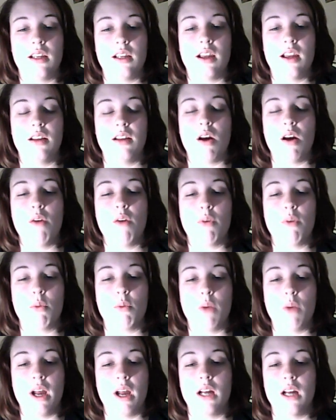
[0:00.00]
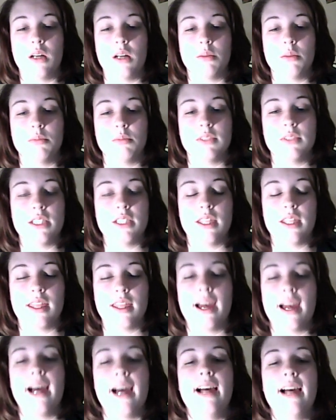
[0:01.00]
and overwhelmed
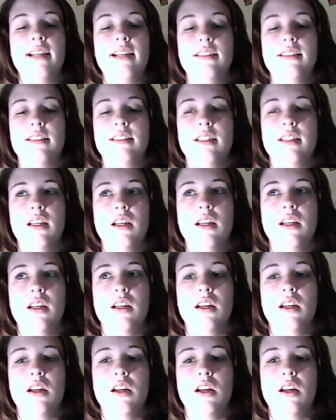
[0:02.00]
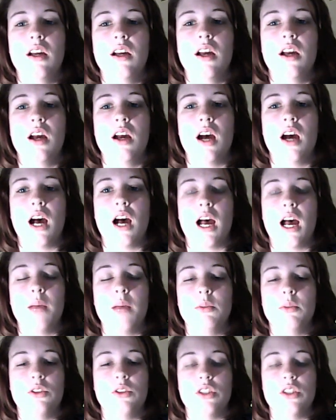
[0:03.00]
that I
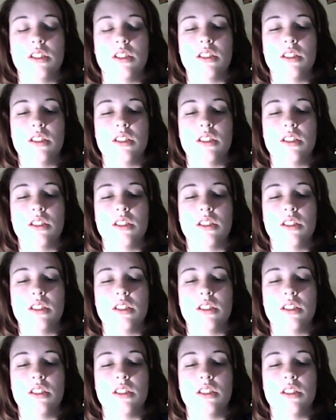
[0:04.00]
would